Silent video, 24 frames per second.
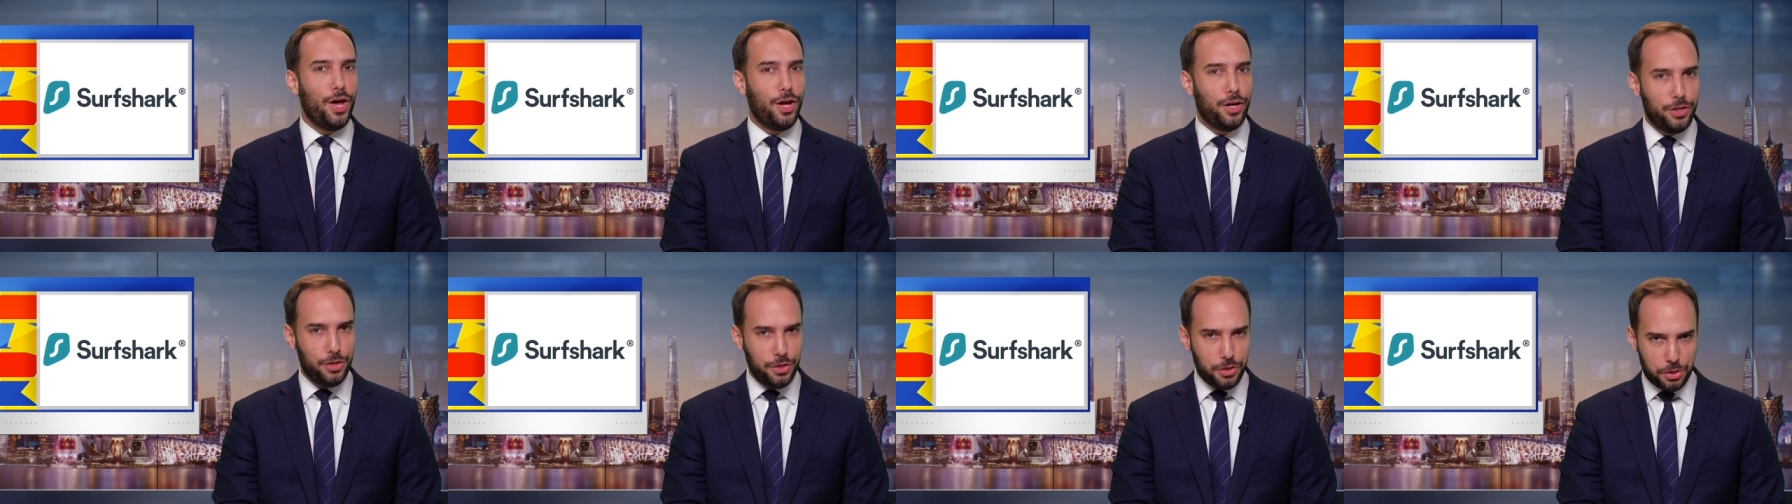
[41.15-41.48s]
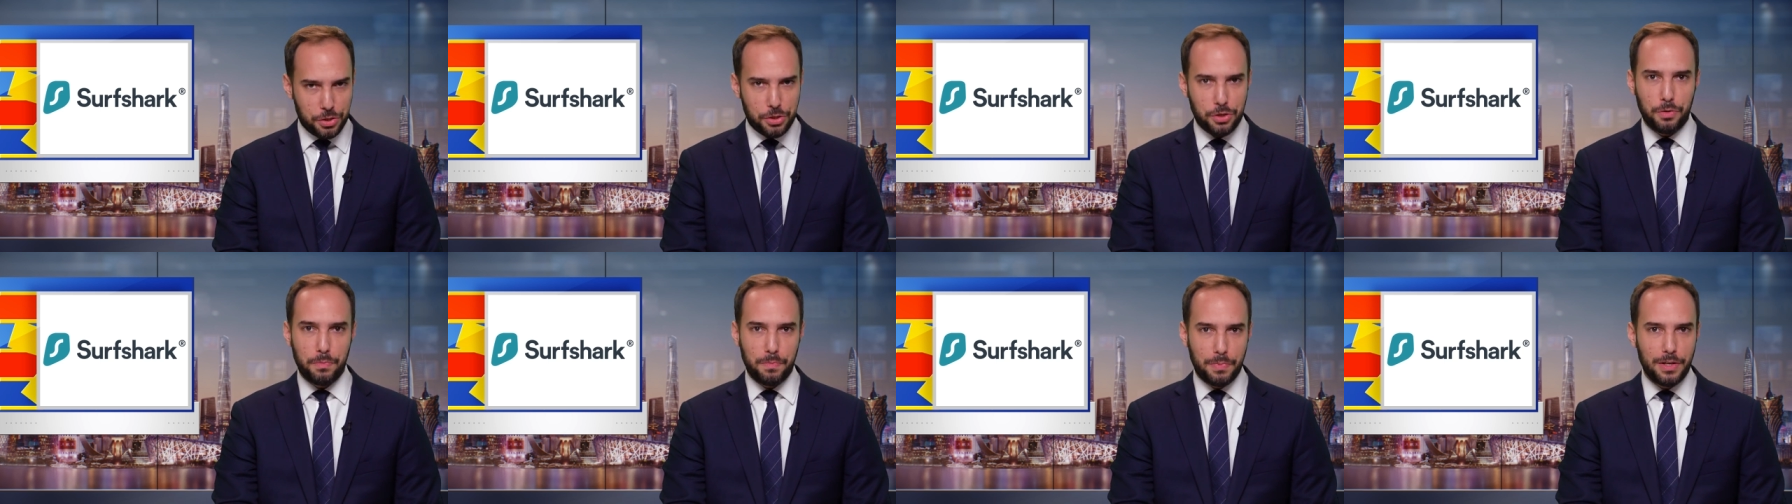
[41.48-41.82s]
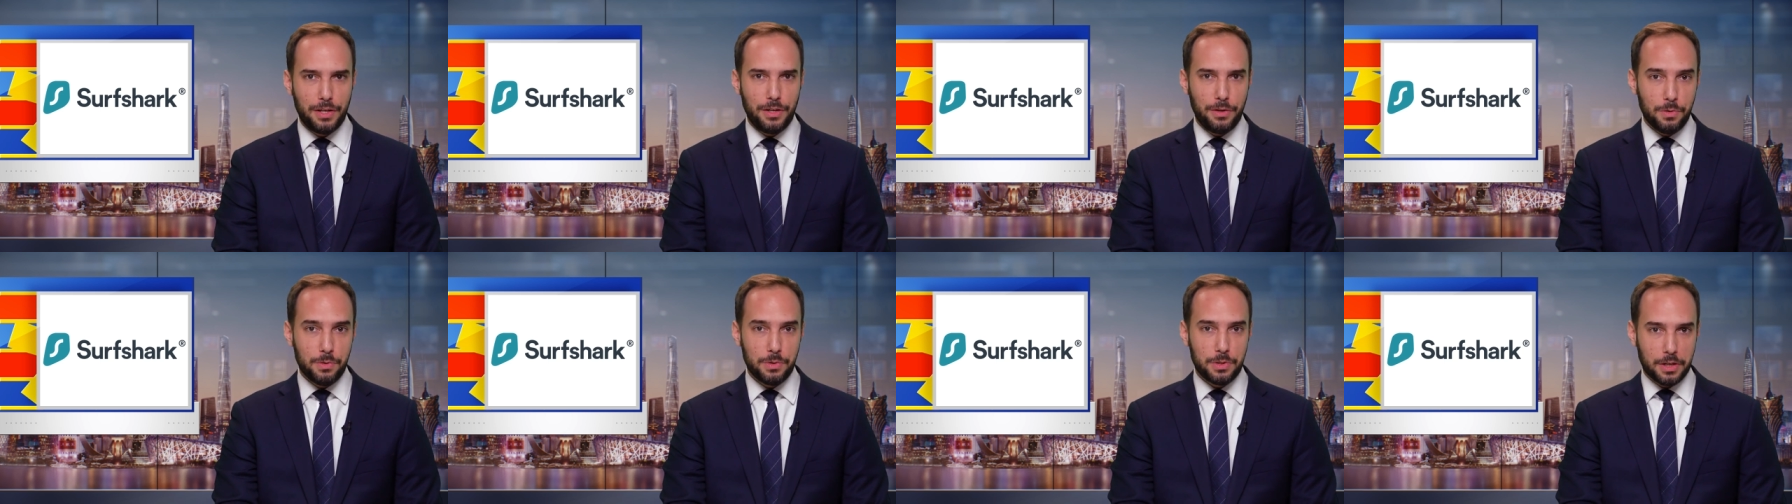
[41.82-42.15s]
you should be
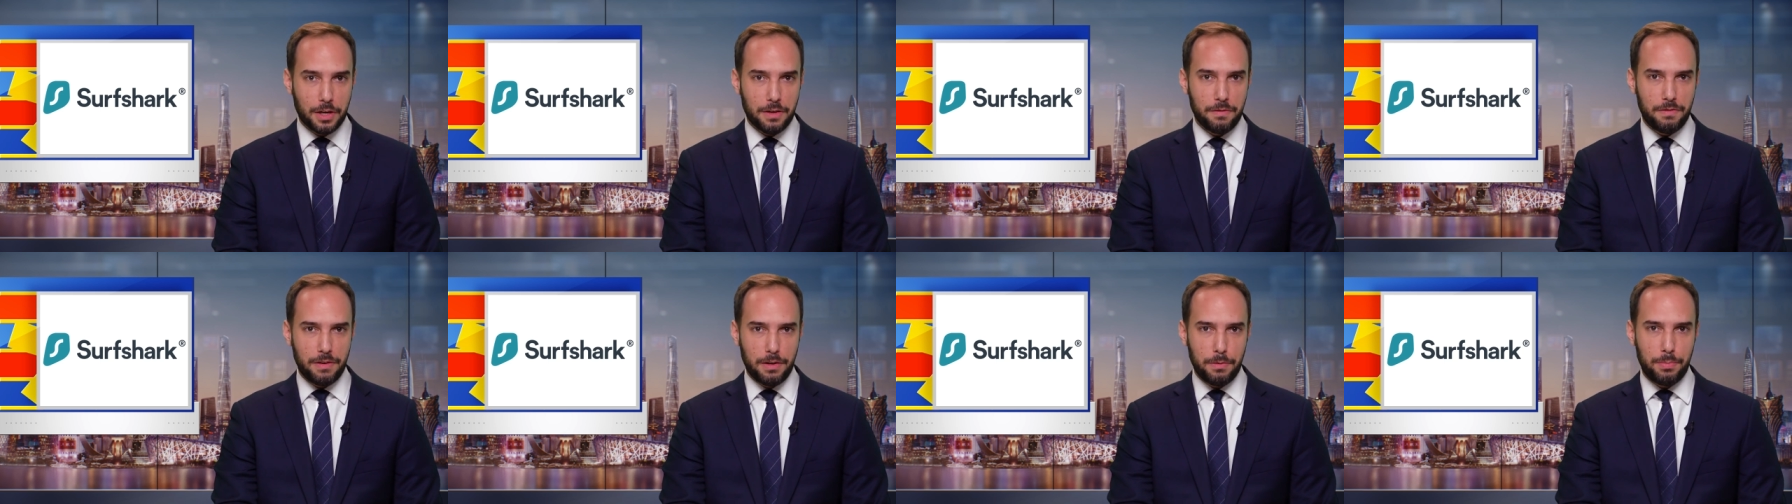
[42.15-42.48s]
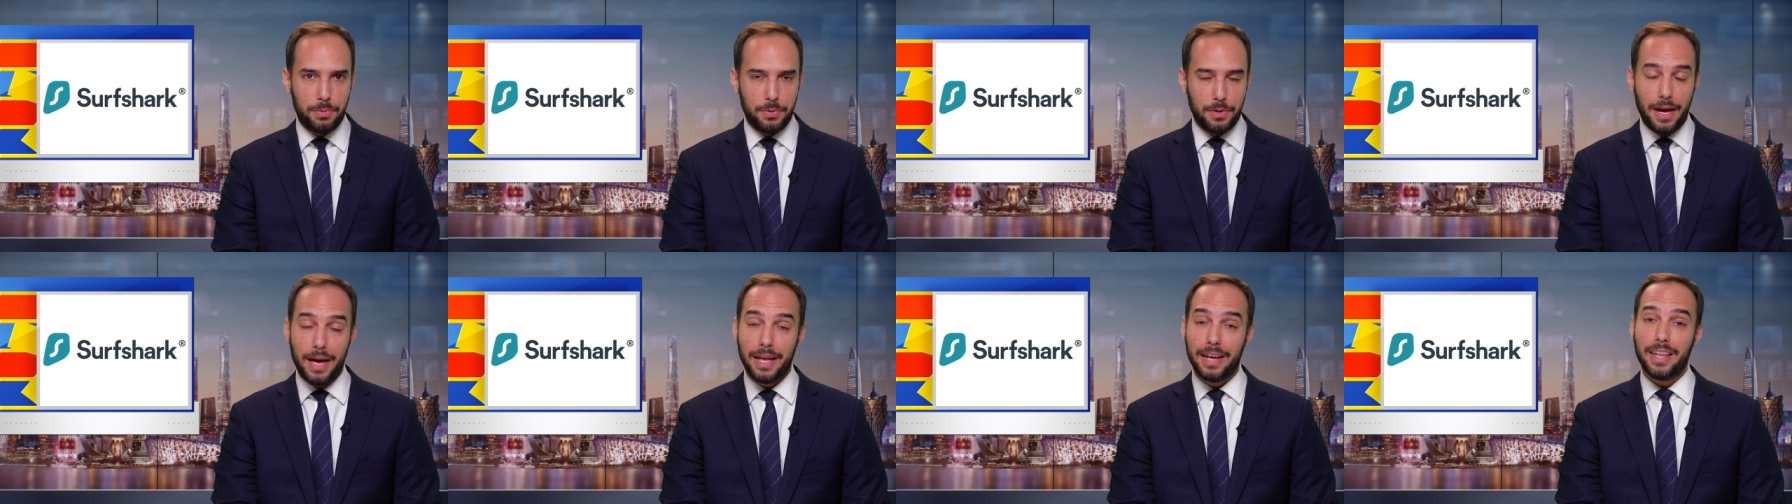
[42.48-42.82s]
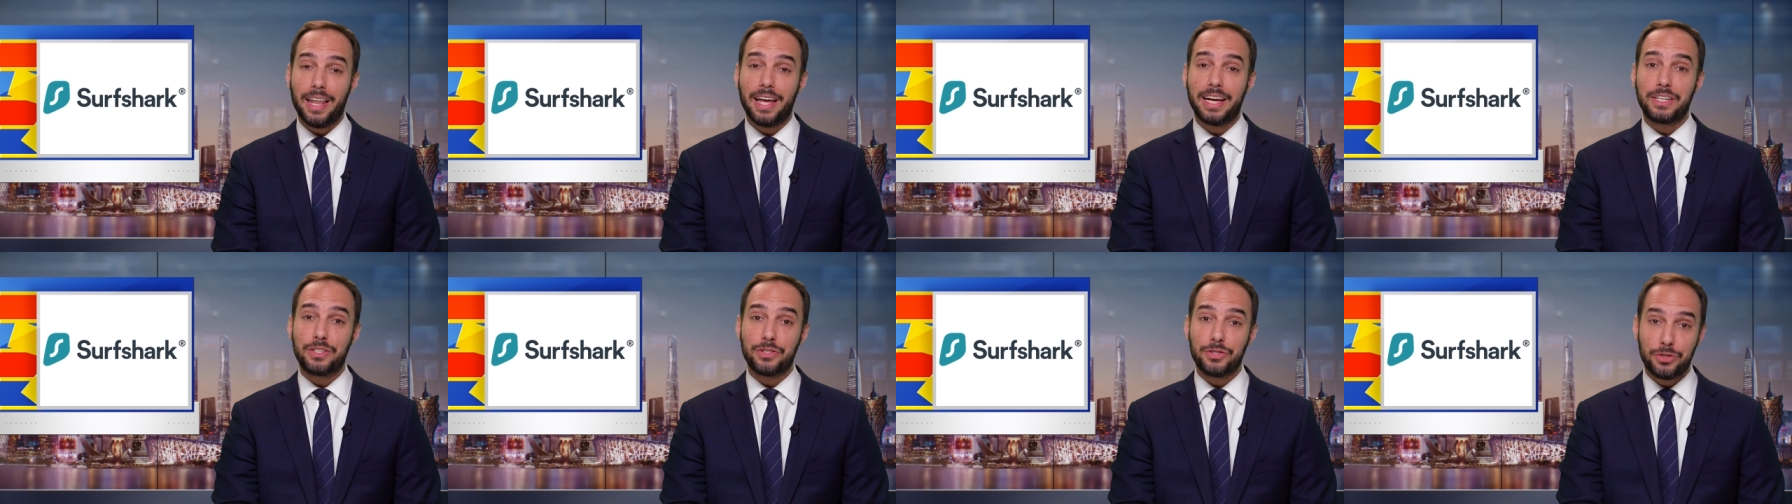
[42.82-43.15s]
using a VPN like